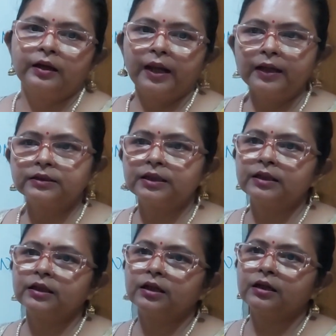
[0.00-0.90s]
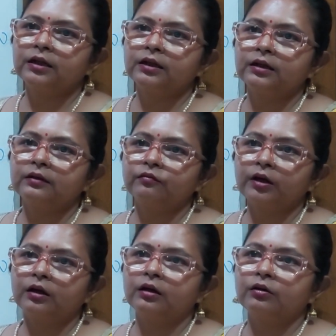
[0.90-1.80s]
Next, in
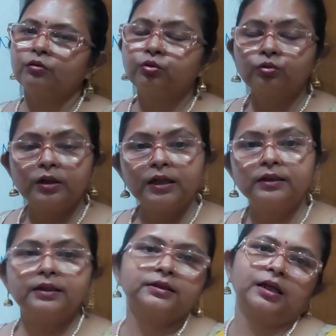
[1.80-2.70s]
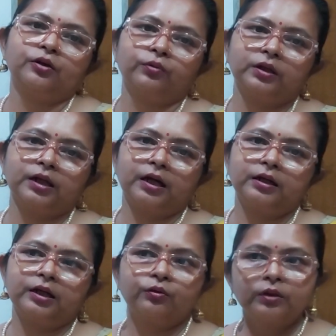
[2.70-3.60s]
the who need this liquid
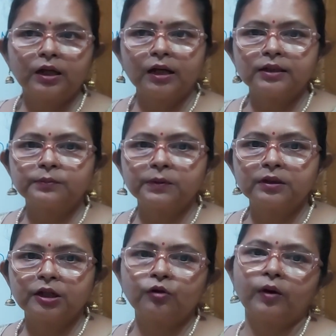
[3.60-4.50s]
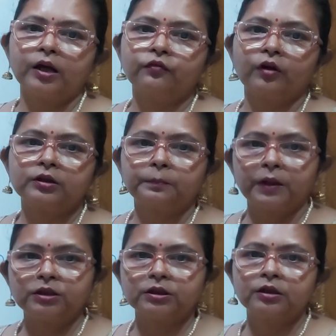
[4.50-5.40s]
diet? Liquid diet has been required for the
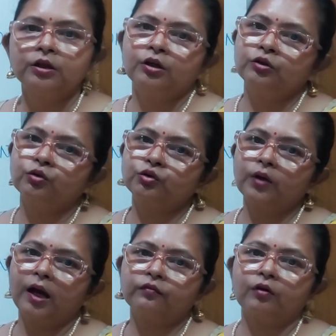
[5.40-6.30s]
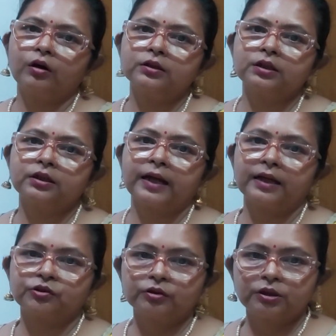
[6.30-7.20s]
patient, those who have got the
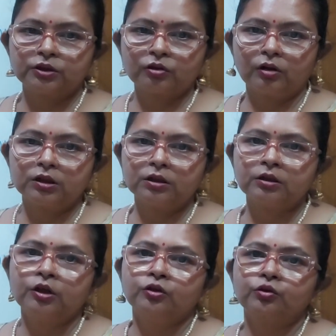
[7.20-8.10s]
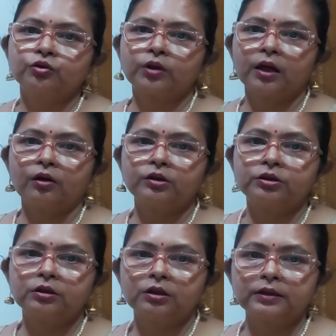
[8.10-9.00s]
gastric disorder, those who
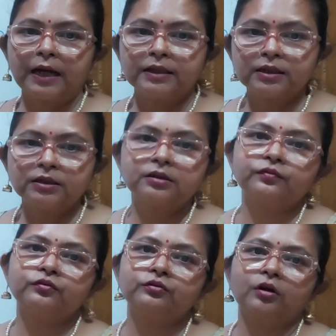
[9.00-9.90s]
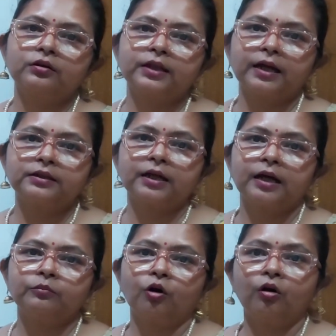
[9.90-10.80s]
cannot digest the food on that
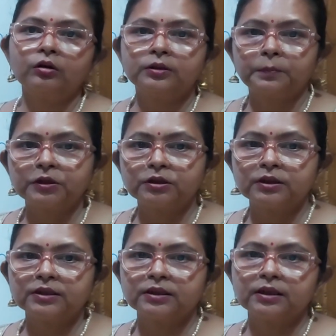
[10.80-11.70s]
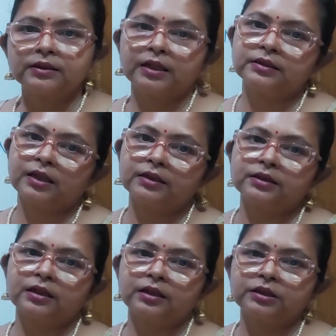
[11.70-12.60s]
time, or the patient is in the senseless
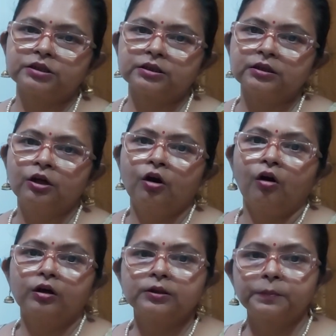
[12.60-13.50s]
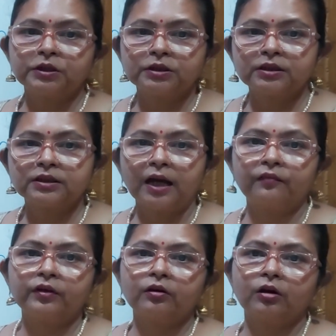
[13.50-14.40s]
condition, or the patient is
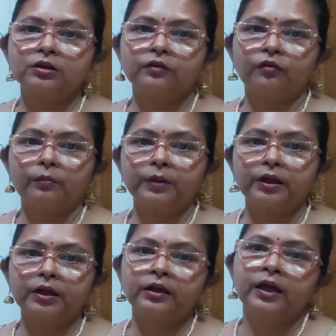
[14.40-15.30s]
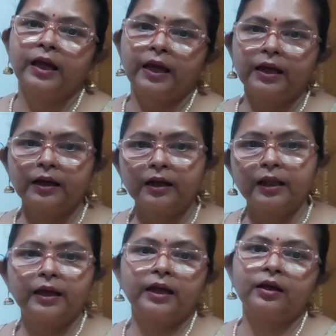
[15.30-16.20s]
having got the vomiting again and
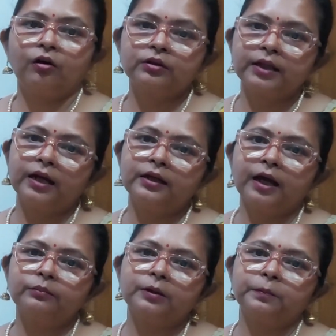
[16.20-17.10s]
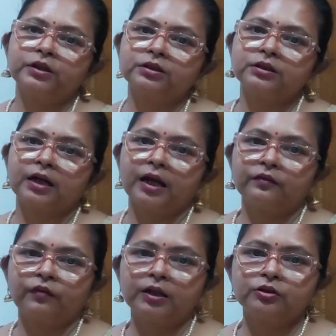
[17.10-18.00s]
again. On that time the patient are
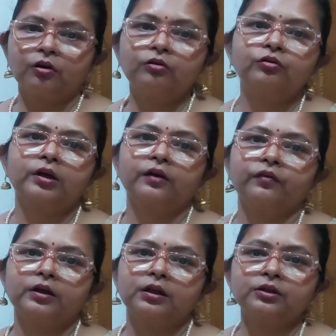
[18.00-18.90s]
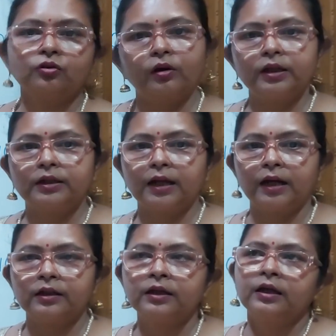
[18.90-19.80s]
advised not to give in the solid
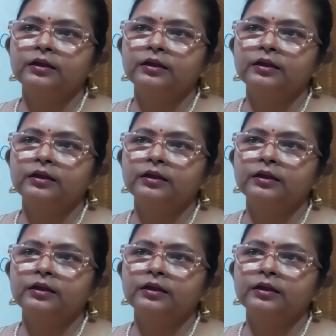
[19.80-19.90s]
diet.